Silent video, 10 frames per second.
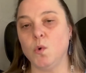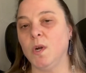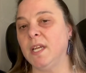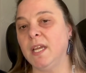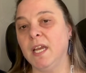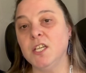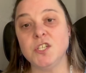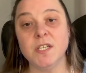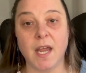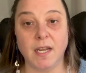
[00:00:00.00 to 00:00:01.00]
or
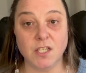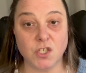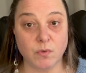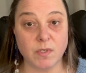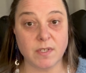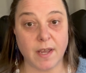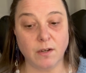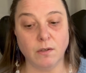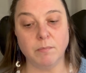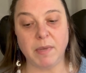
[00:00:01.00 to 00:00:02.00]
engaged in any
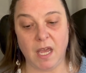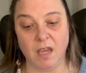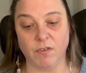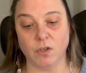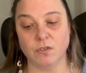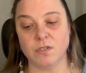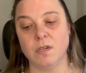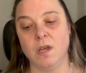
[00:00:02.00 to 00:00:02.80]
suicidal behaviors.